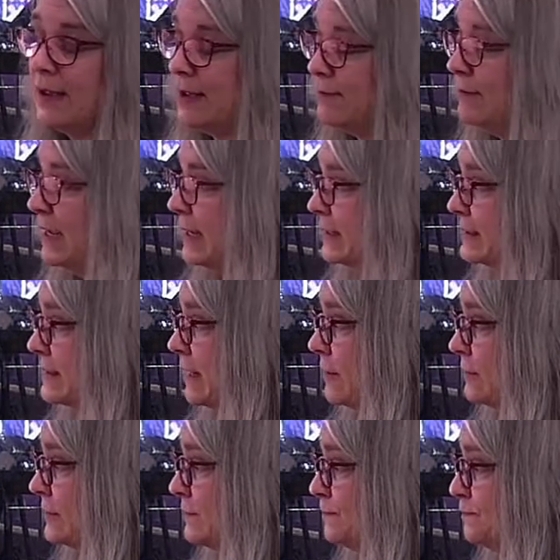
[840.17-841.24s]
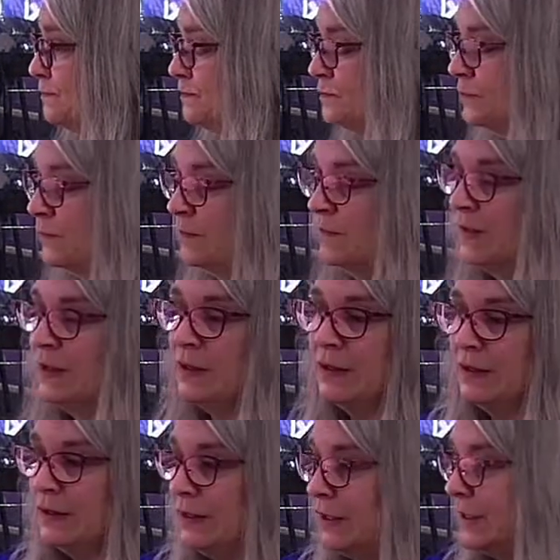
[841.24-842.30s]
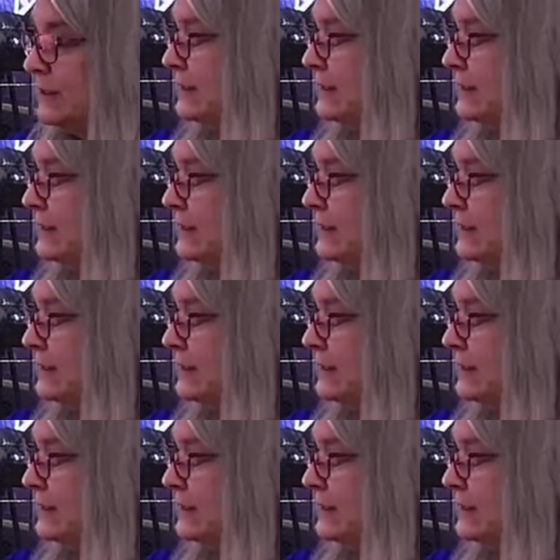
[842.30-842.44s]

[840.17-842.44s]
and make a sound. You